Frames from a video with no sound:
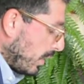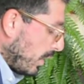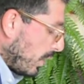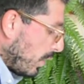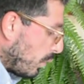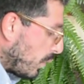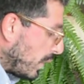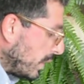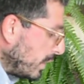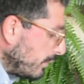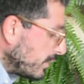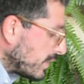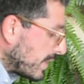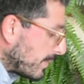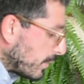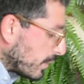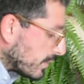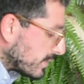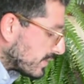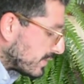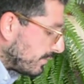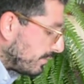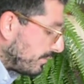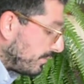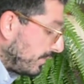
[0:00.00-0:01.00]
One of the
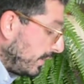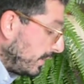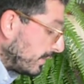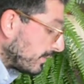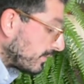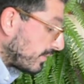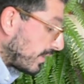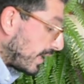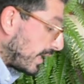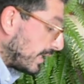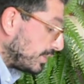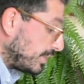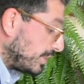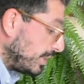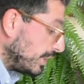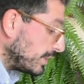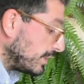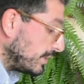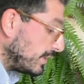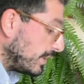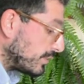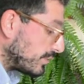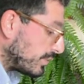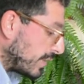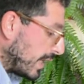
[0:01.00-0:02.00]
most fierce Hashish
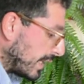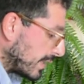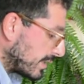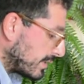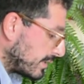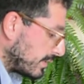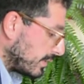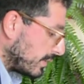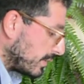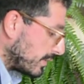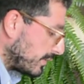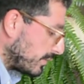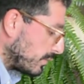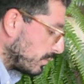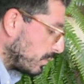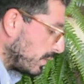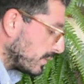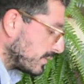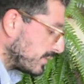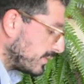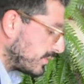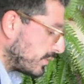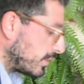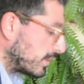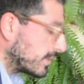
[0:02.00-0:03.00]
detractors
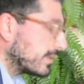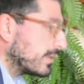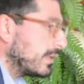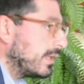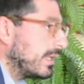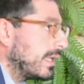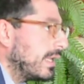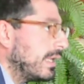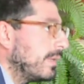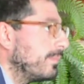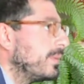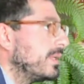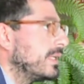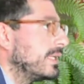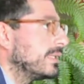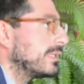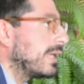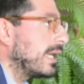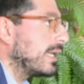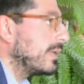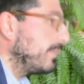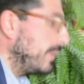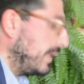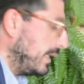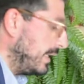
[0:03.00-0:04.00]
was certainly Ibn
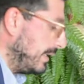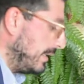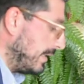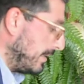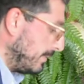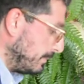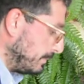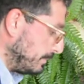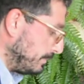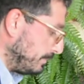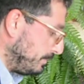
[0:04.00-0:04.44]
Taymiyyah,